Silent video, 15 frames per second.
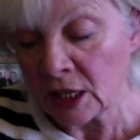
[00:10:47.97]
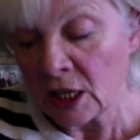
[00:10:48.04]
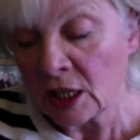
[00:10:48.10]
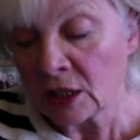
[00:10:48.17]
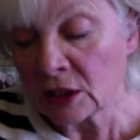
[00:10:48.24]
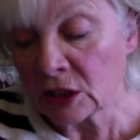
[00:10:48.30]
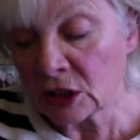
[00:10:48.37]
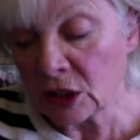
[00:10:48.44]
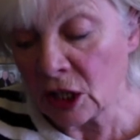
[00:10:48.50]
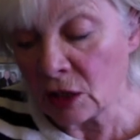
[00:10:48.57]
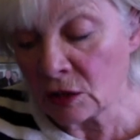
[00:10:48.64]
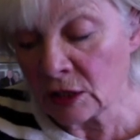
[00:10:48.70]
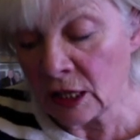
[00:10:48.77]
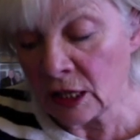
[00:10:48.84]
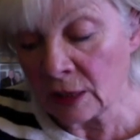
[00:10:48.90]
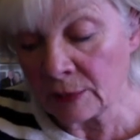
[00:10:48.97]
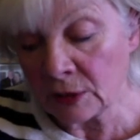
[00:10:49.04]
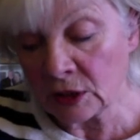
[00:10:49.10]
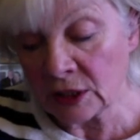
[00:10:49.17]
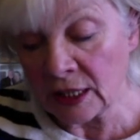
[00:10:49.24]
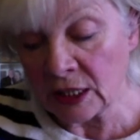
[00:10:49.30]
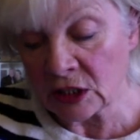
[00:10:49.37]
slow down
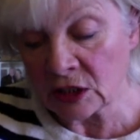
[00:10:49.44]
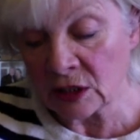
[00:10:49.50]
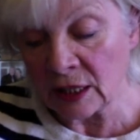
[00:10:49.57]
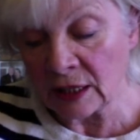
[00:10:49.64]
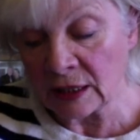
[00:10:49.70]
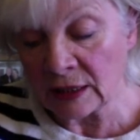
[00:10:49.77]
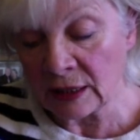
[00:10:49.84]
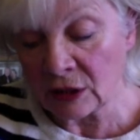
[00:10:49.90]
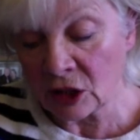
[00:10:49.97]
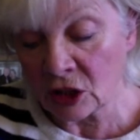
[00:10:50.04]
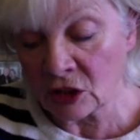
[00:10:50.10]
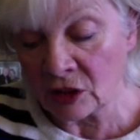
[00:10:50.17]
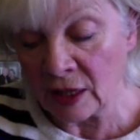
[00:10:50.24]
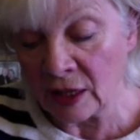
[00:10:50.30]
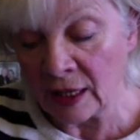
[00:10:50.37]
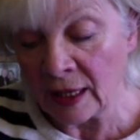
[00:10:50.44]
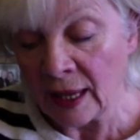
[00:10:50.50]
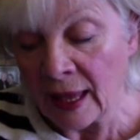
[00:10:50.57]
mutation in another 3,